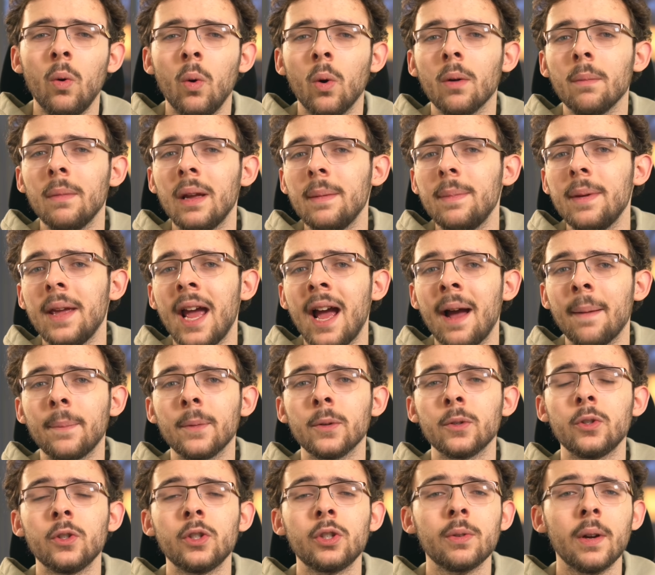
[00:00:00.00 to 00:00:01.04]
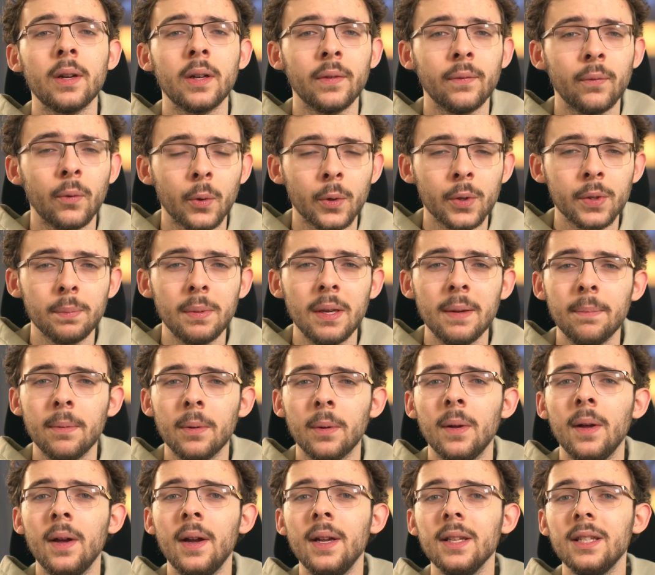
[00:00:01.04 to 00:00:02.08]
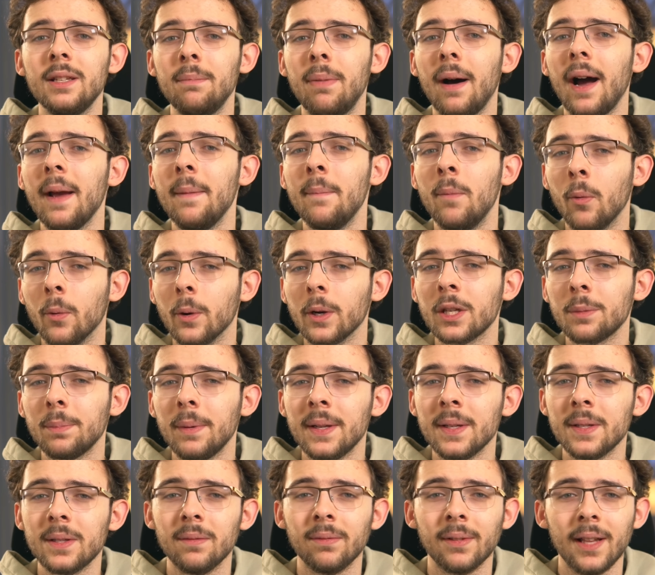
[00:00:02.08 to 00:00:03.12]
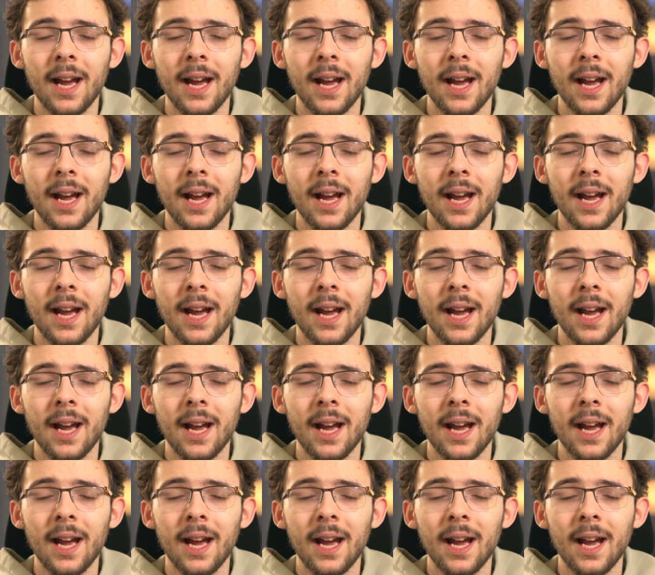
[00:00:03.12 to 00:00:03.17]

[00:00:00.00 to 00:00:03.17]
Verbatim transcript: or maybe Apple's just trying to force people to buy more expensive